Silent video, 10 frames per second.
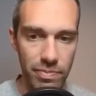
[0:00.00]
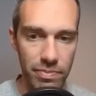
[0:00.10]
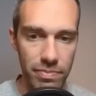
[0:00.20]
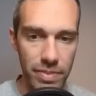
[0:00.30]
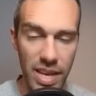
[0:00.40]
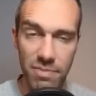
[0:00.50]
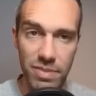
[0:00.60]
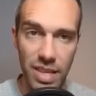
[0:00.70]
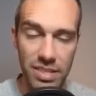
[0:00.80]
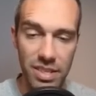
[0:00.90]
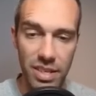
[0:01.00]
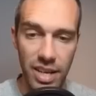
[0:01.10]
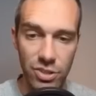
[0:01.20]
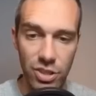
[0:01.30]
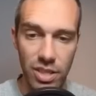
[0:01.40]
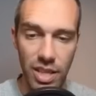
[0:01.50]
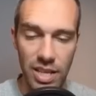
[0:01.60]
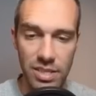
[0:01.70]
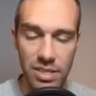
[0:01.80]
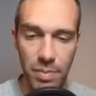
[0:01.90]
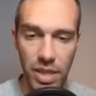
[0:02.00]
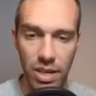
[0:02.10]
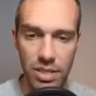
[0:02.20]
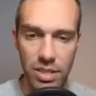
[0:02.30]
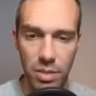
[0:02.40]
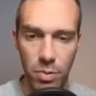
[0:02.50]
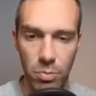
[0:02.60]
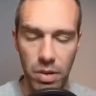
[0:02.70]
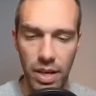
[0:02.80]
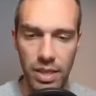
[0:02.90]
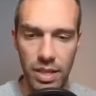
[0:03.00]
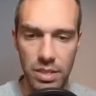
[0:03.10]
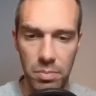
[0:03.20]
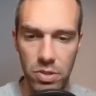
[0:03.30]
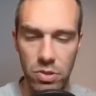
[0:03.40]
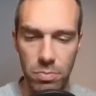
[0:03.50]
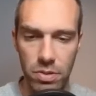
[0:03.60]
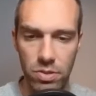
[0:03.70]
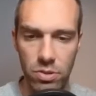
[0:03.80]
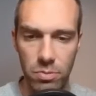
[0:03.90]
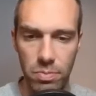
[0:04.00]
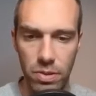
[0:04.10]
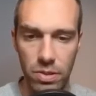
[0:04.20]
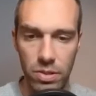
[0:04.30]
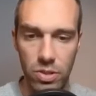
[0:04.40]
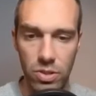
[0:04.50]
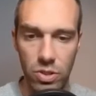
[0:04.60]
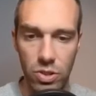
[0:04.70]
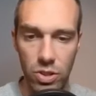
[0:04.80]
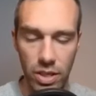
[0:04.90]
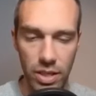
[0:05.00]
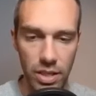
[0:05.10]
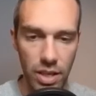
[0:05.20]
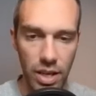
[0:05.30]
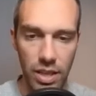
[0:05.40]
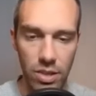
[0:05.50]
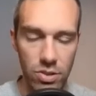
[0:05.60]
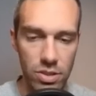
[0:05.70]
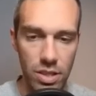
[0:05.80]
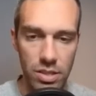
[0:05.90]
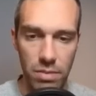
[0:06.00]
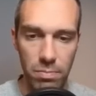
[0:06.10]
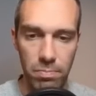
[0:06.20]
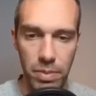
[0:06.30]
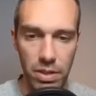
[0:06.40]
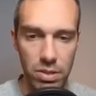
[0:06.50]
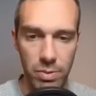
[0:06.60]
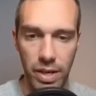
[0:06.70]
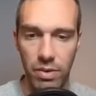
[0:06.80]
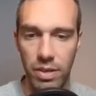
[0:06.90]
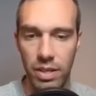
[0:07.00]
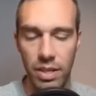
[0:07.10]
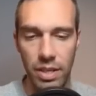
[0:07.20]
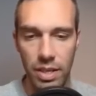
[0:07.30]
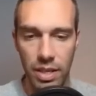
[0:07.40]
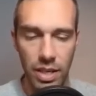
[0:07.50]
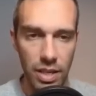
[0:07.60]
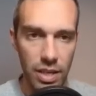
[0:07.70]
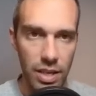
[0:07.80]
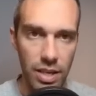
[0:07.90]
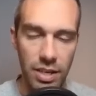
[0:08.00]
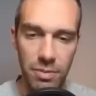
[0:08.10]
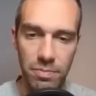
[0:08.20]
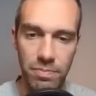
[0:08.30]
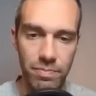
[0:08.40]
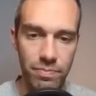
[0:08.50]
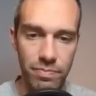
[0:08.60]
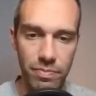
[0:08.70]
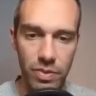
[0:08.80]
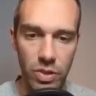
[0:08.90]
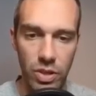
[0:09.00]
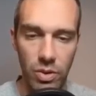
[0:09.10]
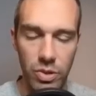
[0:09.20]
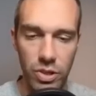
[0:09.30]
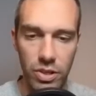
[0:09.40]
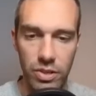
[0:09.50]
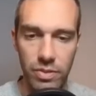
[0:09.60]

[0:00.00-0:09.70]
Yeah, that's it in action. That's my thoughts on the Pokemon. I think it's going to be super, super good. And I think you just need to build around, your